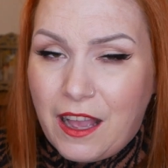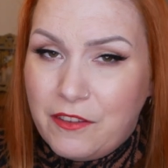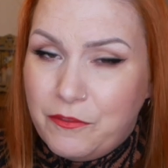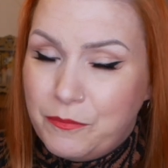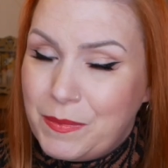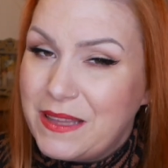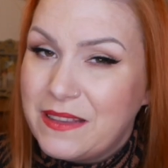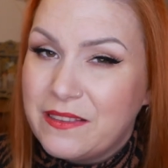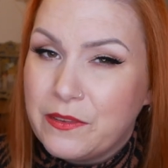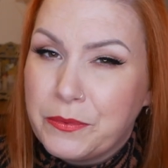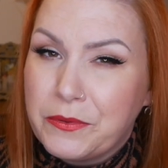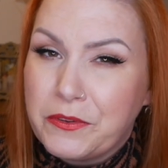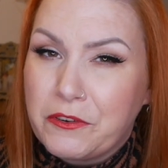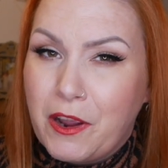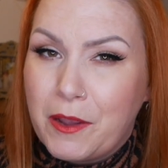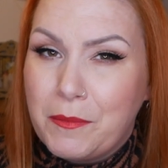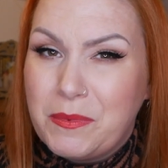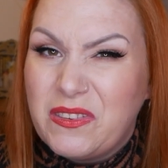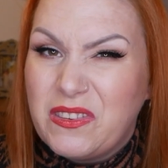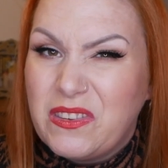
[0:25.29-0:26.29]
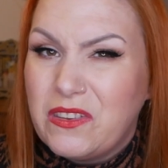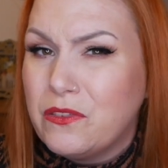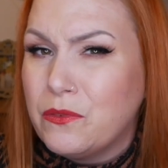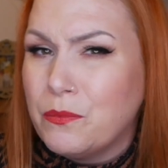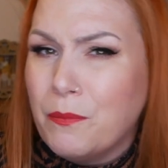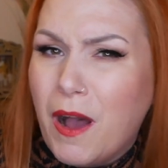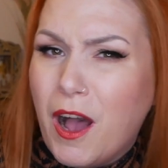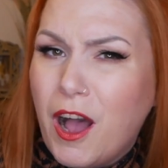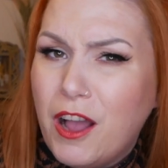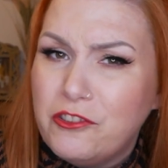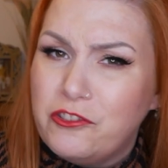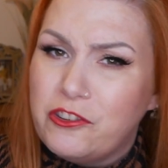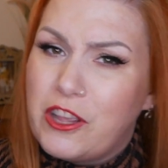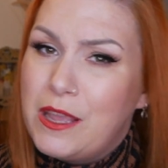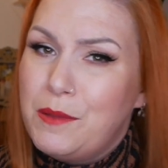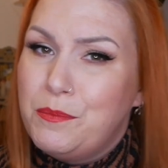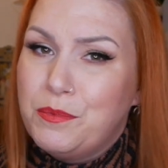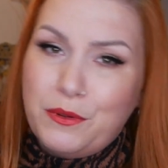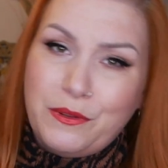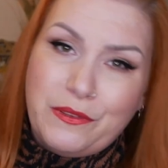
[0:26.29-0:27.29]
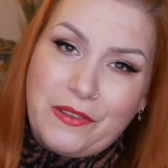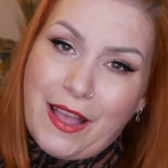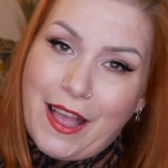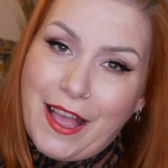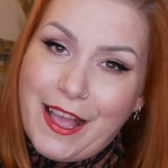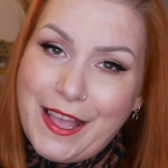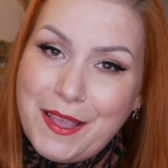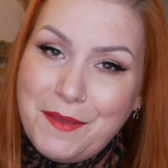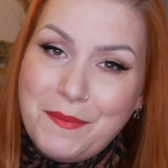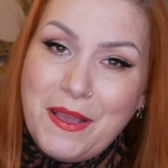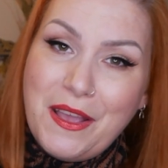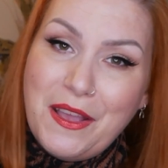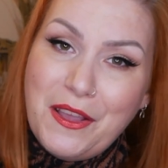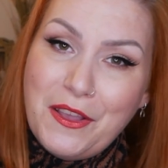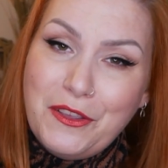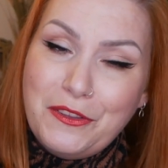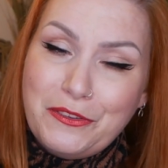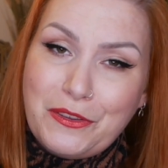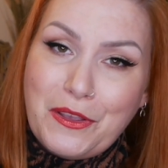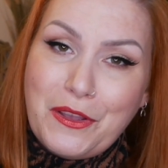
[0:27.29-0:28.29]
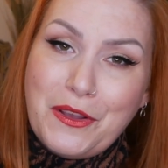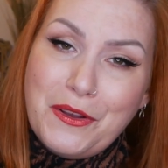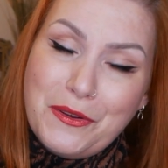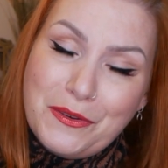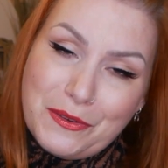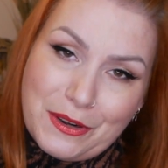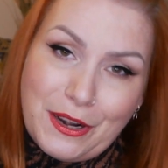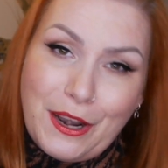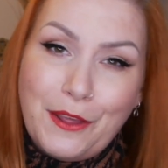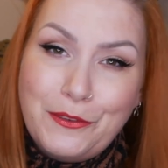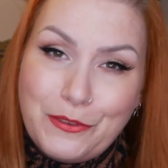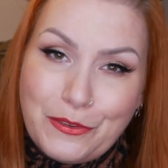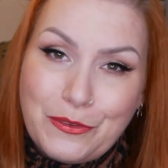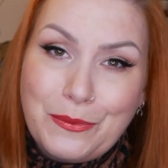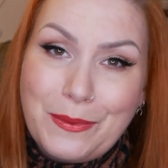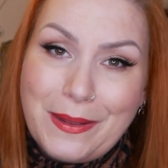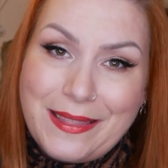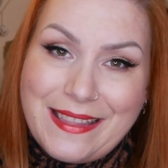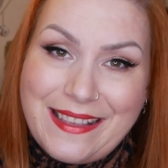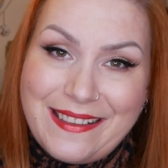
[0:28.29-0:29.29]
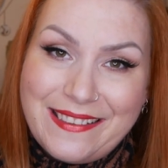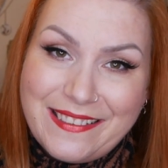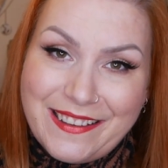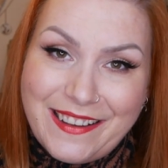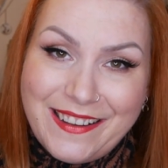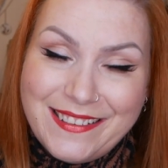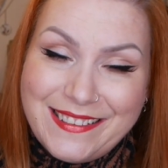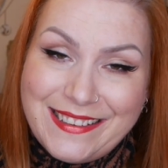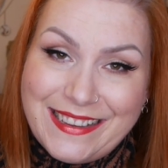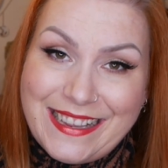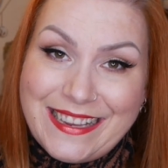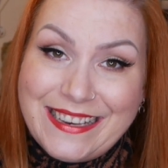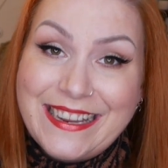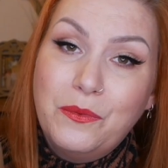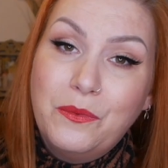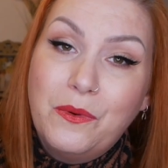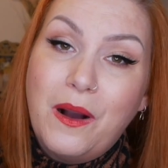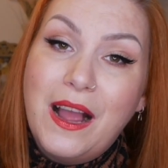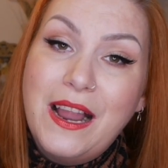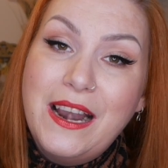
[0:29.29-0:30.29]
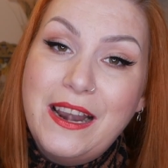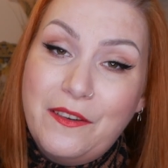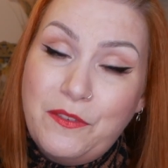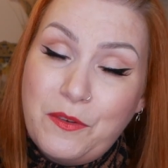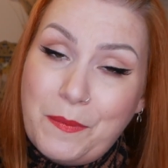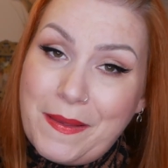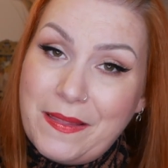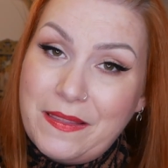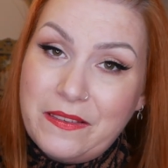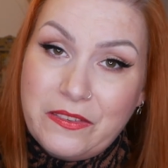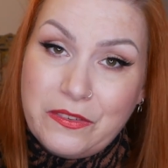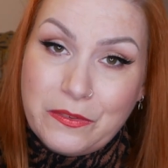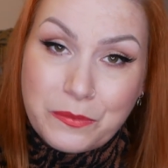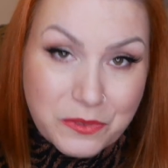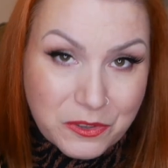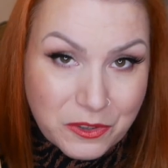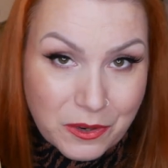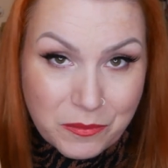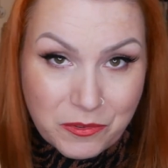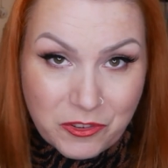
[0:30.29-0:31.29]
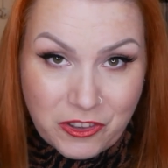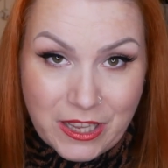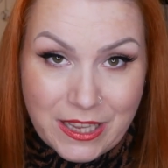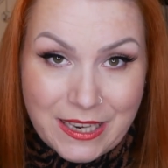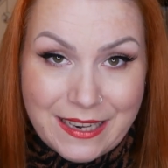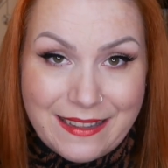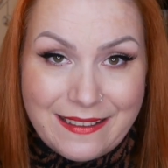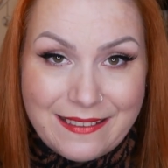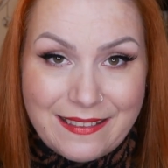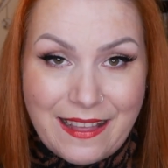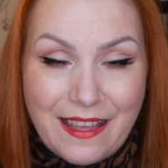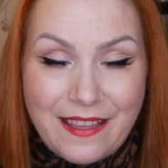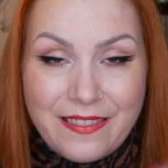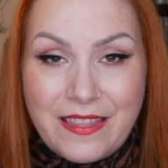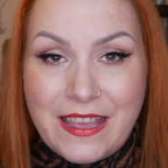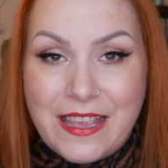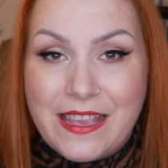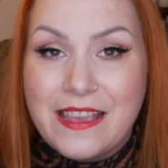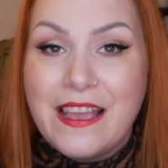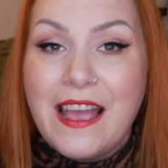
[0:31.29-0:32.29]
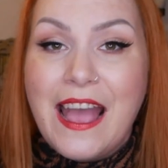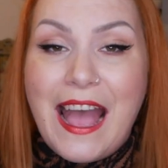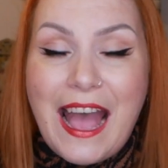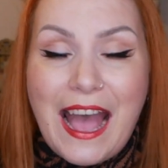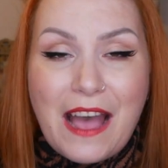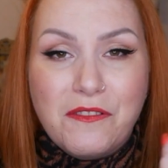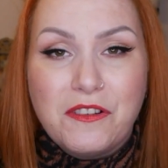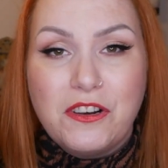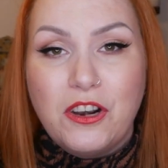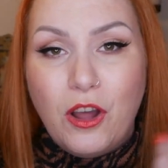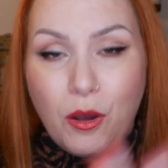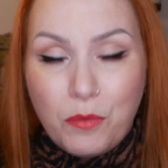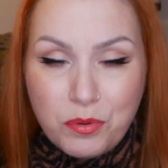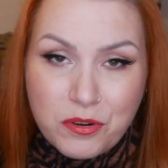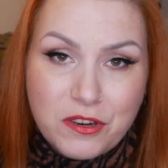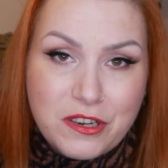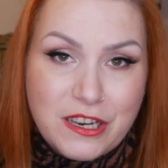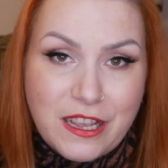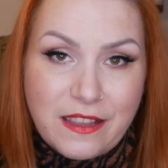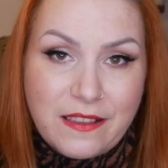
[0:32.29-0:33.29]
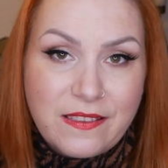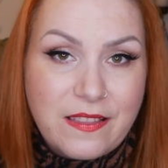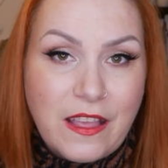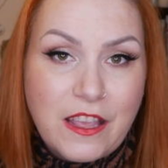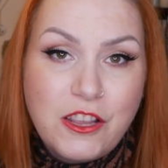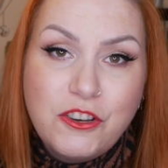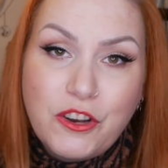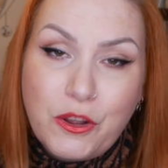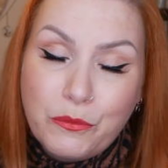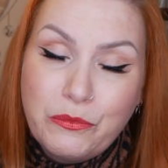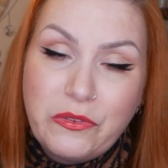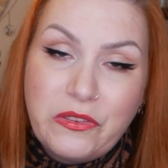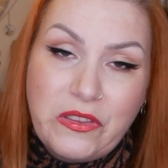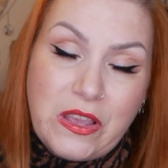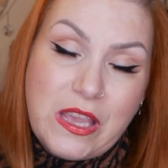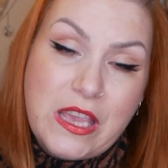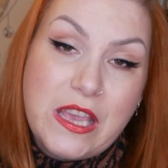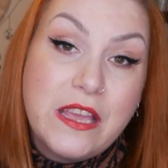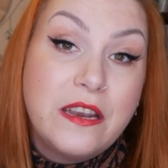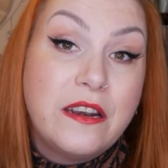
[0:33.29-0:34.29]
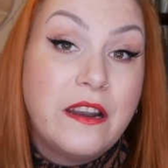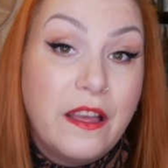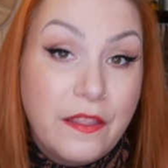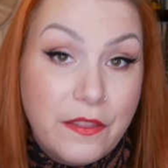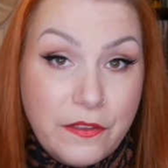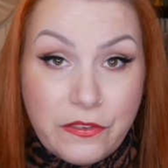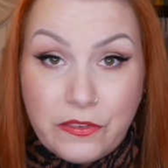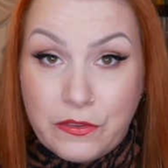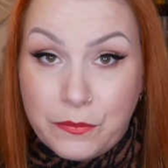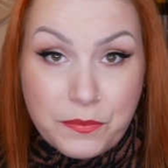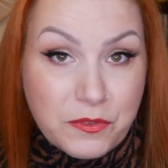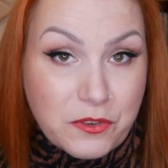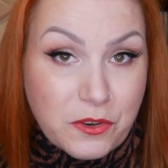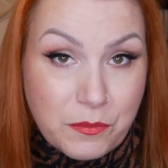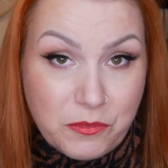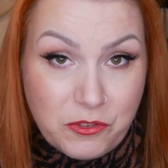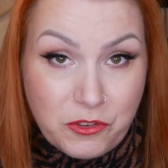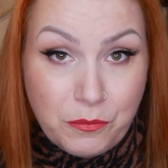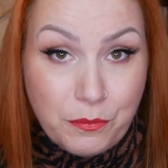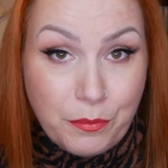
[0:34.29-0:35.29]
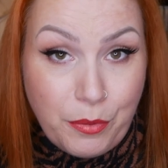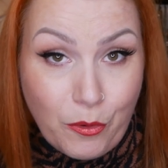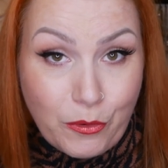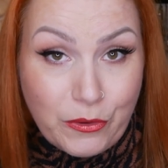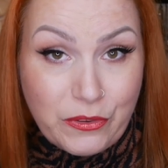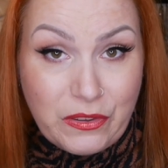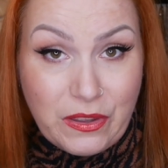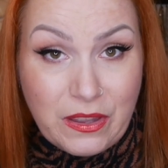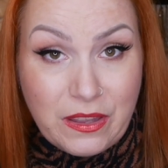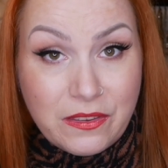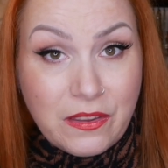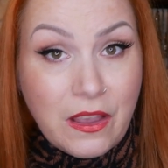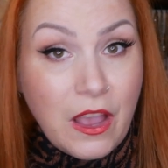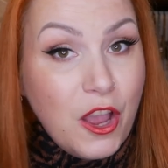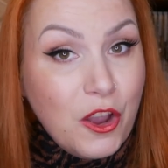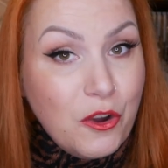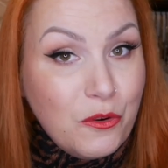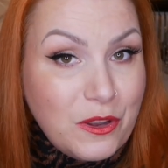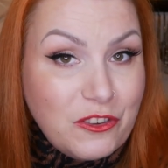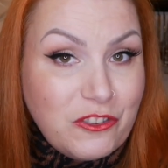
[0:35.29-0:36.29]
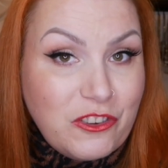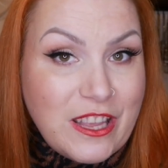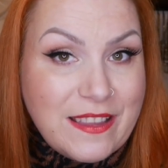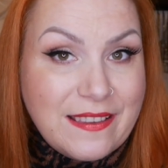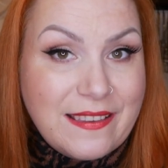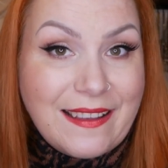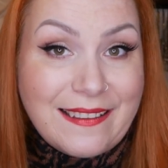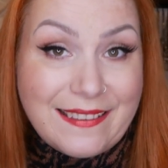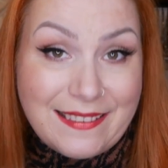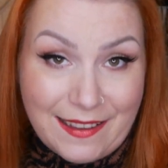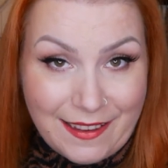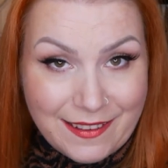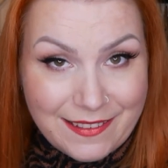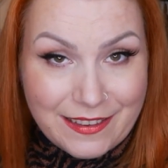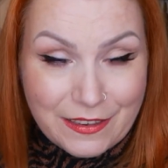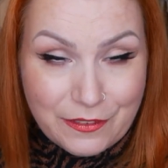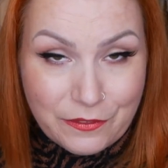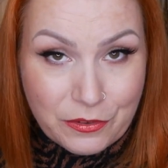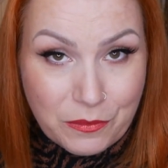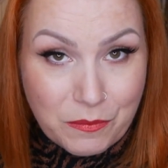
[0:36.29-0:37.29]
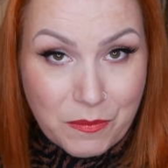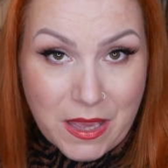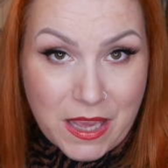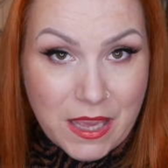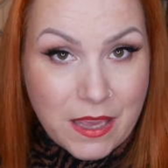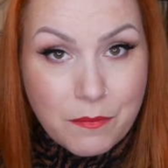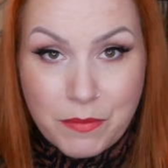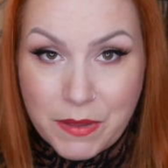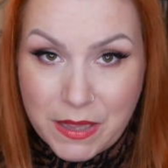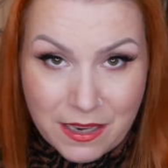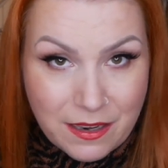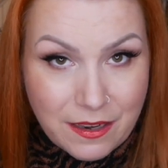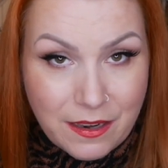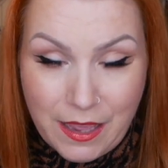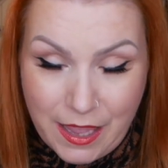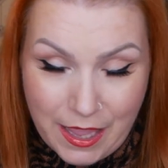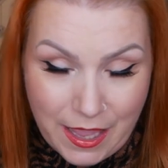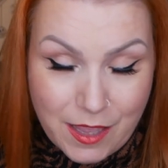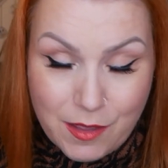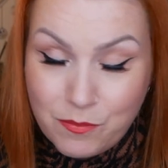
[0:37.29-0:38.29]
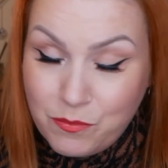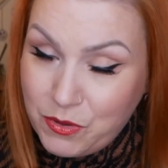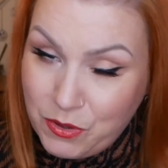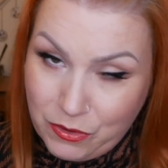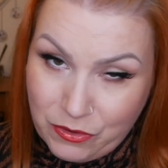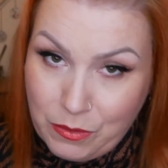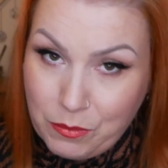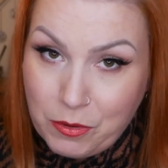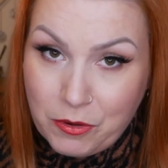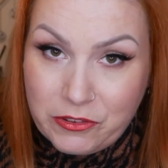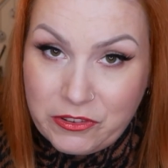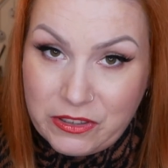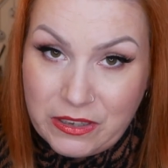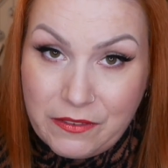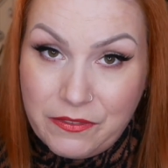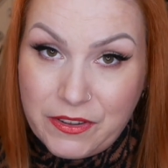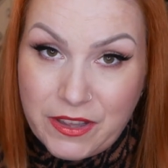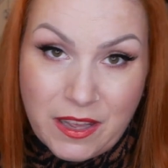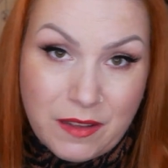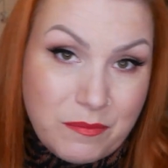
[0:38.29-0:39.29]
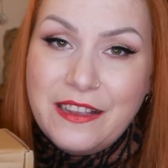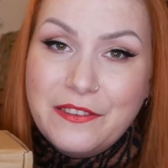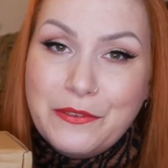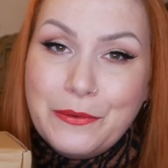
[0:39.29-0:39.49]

I've been subscribing since March, April time so close to when they started. What I love about this subscription is that they have a lot of products that you don't see in other subscription boxes which is exciting for me being a beauty box lover.